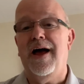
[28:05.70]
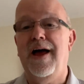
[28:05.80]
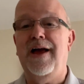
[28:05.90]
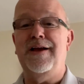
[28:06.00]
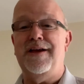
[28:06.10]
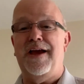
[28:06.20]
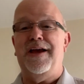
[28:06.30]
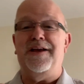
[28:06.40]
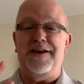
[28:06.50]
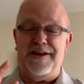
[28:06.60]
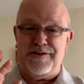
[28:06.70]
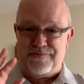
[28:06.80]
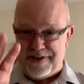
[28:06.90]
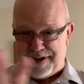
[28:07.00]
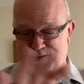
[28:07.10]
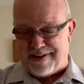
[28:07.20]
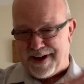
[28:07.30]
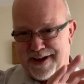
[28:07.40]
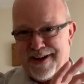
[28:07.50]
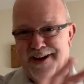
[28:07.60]
He's a really
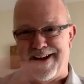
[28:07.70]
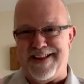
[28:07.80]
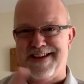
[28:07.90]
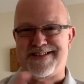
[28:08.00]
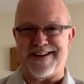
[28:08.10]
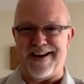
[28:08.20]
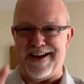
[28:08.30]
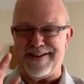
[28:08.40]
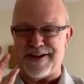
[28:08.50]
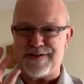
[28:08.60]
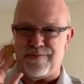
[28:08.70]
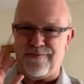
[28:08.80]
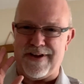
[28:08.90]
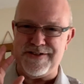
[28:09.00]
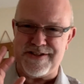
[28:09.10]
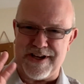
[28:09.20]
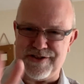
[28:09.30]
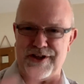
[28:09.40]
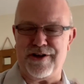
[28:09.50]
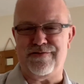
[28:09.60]
great guy, this guy. He does some
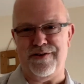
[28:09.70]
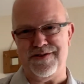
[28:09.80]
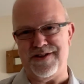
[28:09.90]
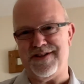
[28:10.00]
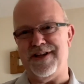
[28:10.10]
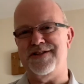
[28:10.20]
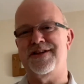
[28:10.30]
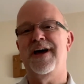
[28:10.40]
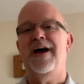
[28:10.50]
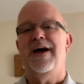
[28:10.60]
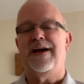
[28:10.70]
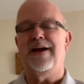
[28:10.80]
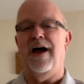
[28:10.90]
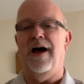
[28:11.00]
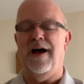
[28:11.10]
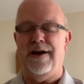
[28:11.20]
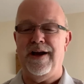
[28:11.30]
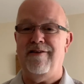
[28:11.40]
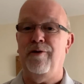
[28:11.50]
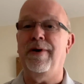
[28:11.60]
fantastic cruises in his
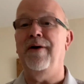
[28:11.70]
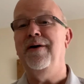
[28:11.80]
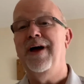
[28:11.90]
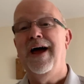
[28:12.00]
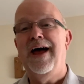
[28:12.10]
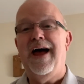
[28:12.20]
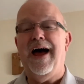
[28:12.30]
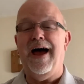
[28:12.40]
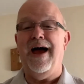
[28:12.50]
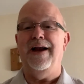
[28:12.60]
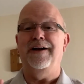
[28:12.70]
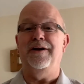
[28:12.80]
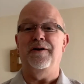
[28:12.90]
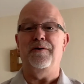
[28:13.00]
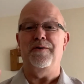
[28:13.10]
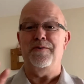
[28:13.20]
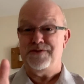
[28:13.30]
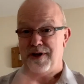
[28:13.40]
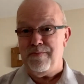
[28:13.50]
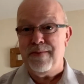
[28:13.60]
narrowboat, and
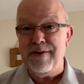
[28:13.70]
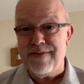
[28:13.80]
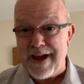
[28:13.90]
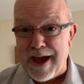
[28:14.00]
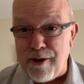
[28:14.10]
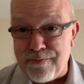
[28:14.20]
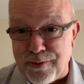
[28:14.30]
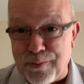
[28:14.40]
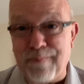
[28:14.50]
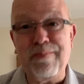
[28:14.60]
also been very helpful.